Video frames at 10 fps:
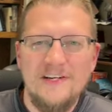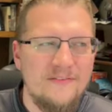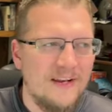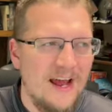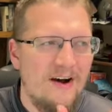
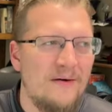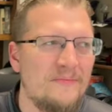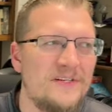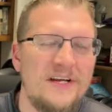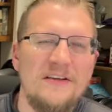Even now,
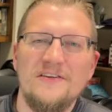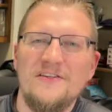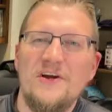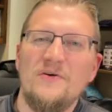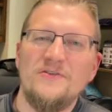I'm seeing the
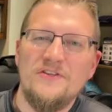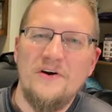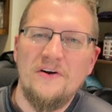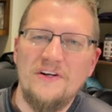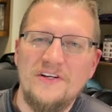snow
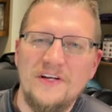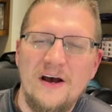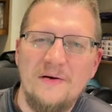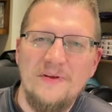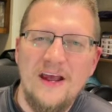starting to
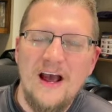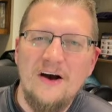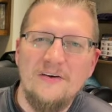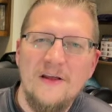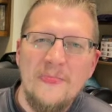come
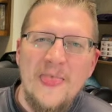down.